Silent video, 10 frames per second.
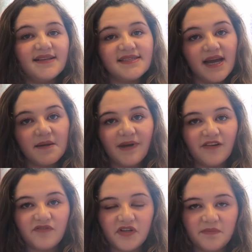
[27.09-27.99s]
Last time
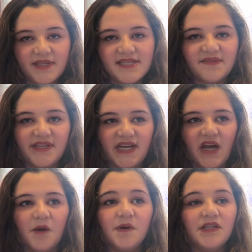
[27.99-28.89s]
I filmed this
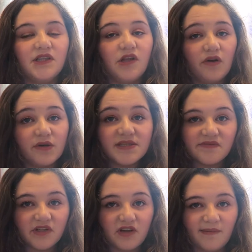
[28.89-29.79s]
video, loads
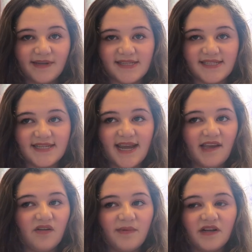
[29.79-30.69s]
of you commented
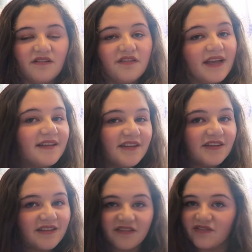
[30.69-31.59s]
saying, oh my god, thank
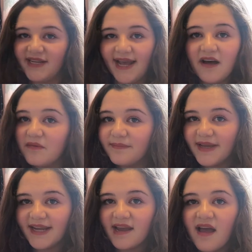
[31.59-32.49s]
you, this really helped
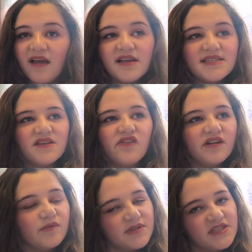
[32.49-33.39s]
me. So I
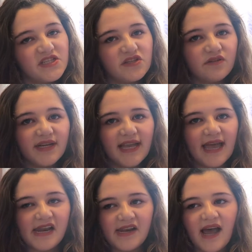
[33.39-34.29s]
really wanted to do it
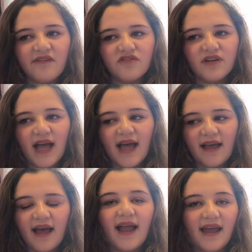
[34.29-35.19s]
again, and
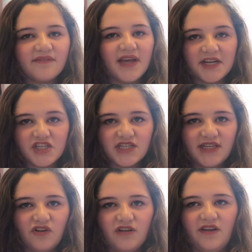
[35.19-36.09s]
I have
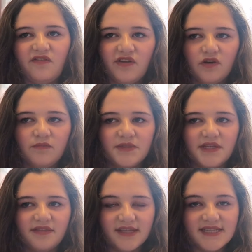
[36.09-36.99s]
actually already filmed
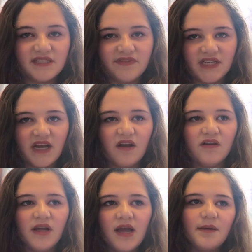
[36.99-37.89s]
this video,
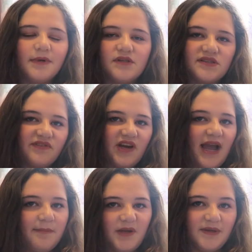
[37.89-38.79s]
but I wasn't very
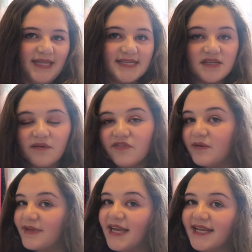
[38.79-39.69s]
happy with it, so I'm
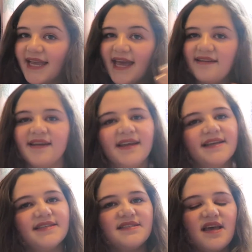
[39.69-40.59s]
filming it again.
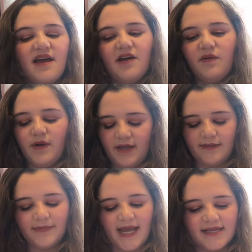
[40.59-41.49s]
So
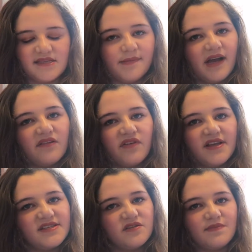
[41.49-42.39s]
yeah, so my
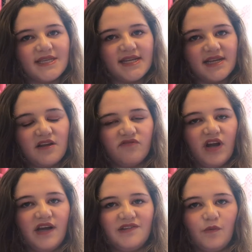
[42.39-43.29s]
first upside down
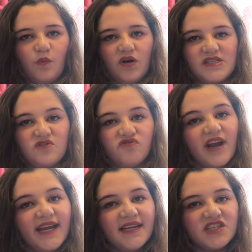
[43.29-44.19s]
ride was
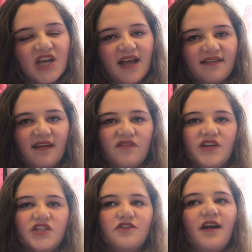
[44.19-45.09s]
Rage at
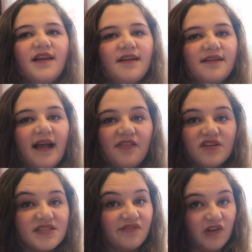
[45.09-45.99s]
Adventure Island, and
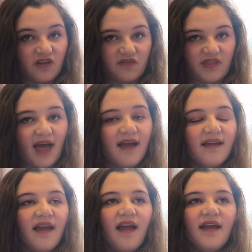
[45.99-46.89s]
there is a vlog of that.
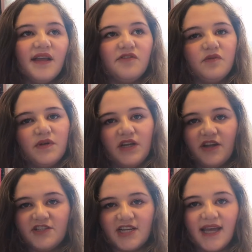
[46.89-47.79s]
If you want to go
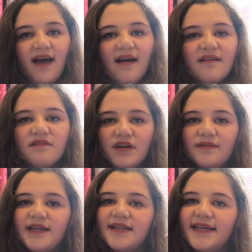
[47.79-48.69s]
and check it out, there'll
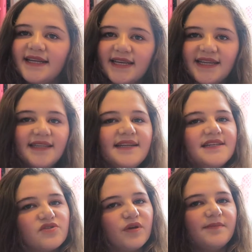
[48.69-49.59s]
be a link in the
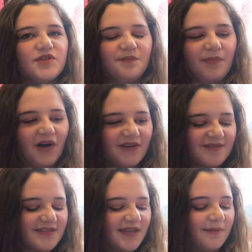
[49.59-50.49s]
description
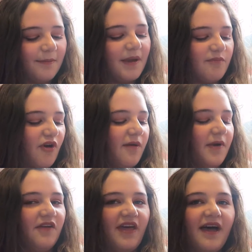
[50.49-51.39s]
box. A bit of
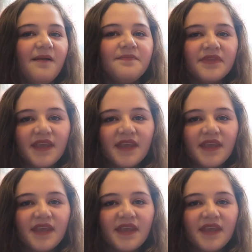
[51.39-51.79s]
promo there.